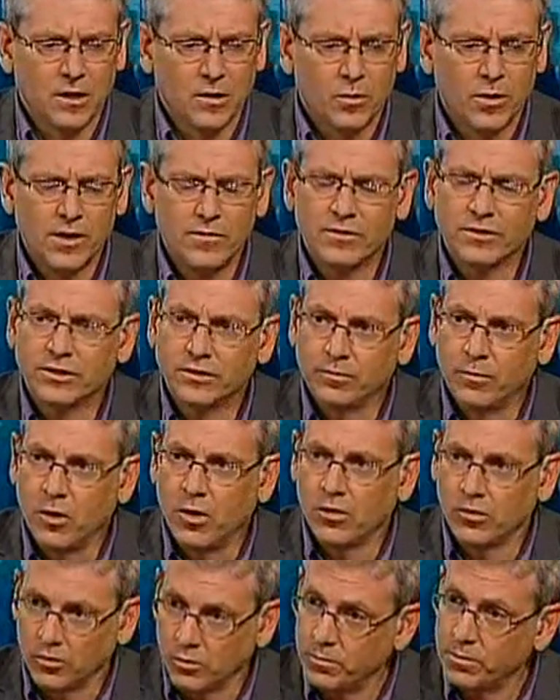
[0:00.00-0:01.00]
we have a
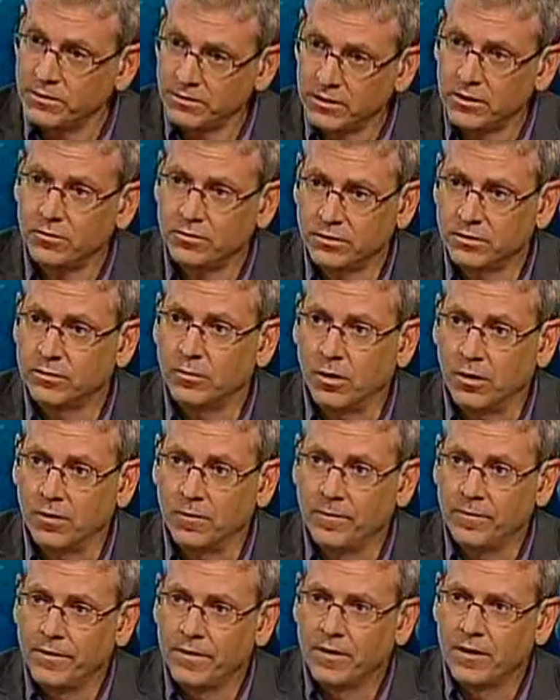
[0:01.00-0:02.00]
small group, he said it was
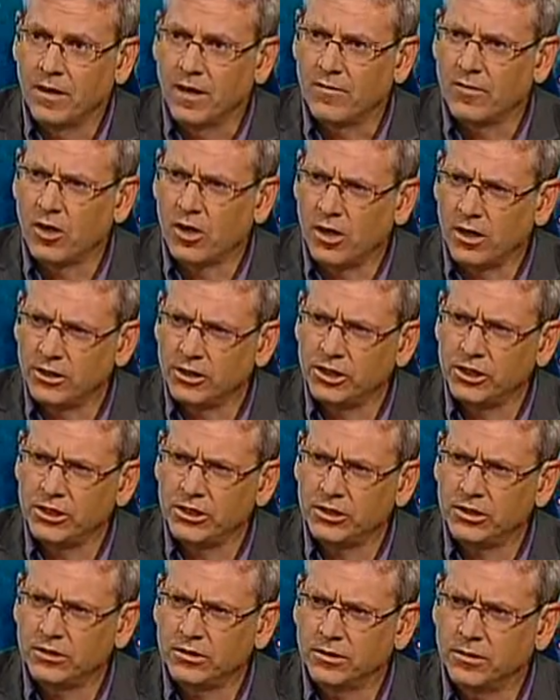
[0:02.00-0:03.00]
small, of
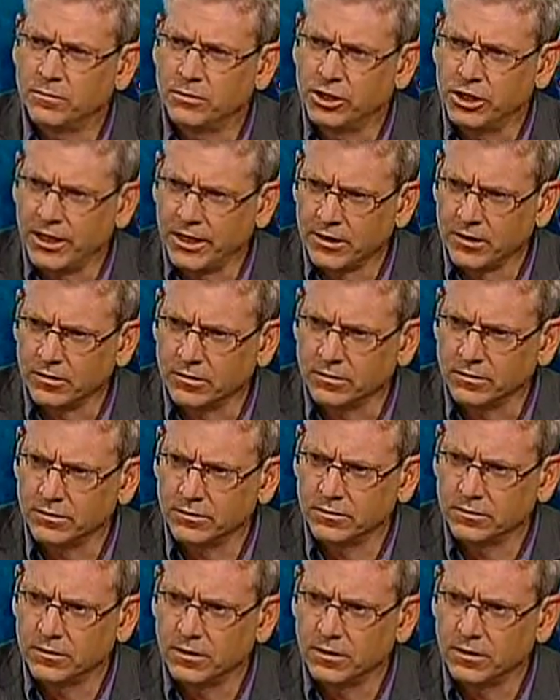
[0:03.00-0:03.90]
conscientious objectors.